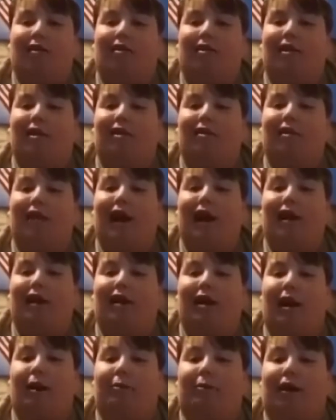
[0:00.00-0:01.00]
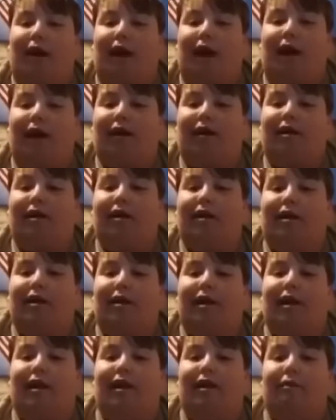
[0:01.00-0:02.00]
So until next time, guys,
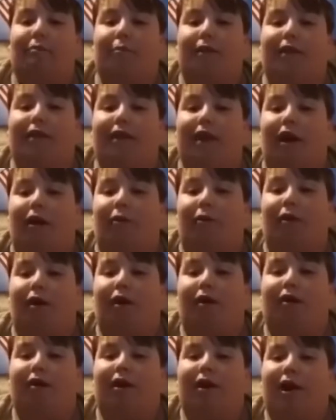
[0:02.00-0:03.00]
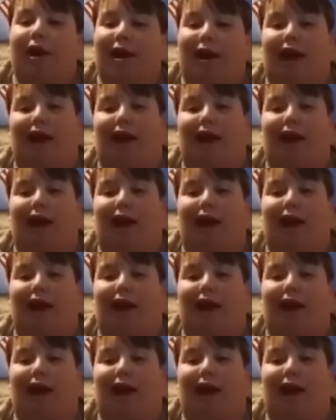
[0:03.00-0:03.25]
this has been Noah,